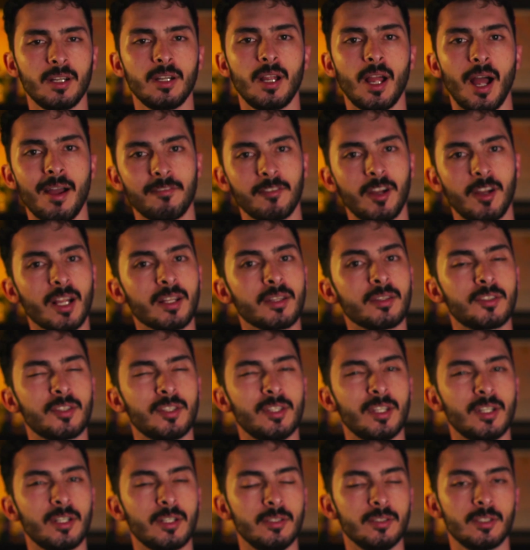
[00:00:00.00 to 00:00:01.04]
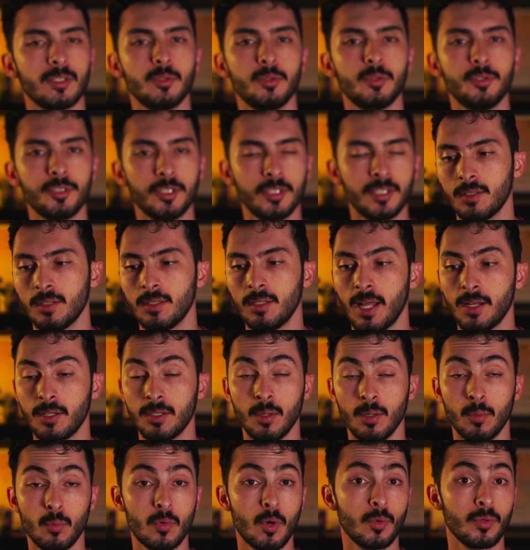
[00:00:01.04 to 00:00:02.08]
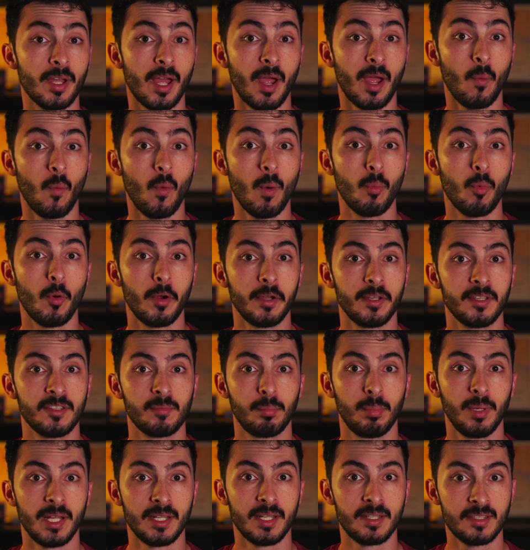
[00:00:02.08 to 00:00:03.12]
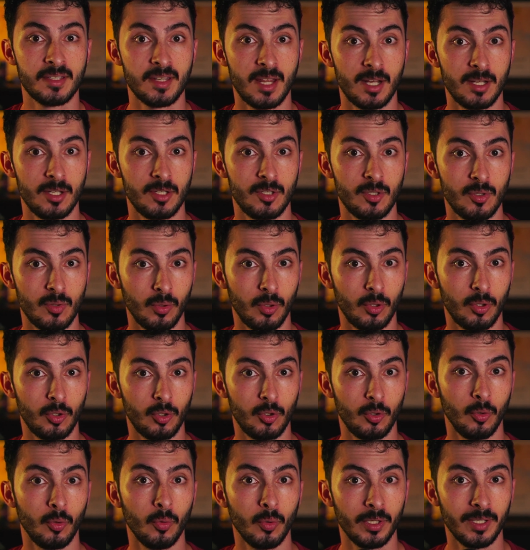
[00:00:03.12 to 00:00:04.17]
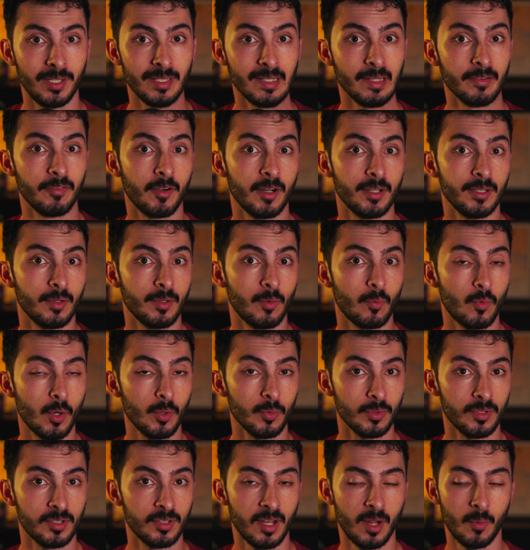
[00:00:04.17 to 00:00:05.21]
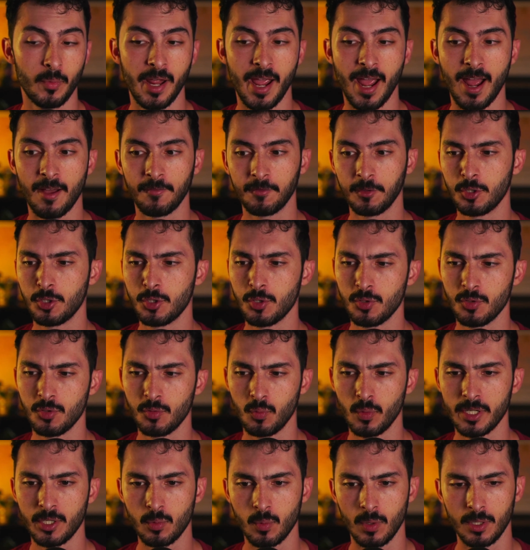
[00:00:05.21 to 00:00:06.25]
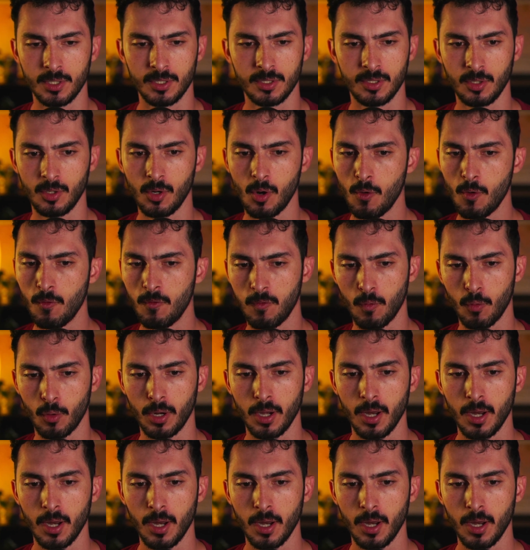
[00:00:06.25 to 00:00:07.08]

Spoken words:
I've gotten to the conclusion that the road at one point splits into two different roads, and we have to choose which one to go for.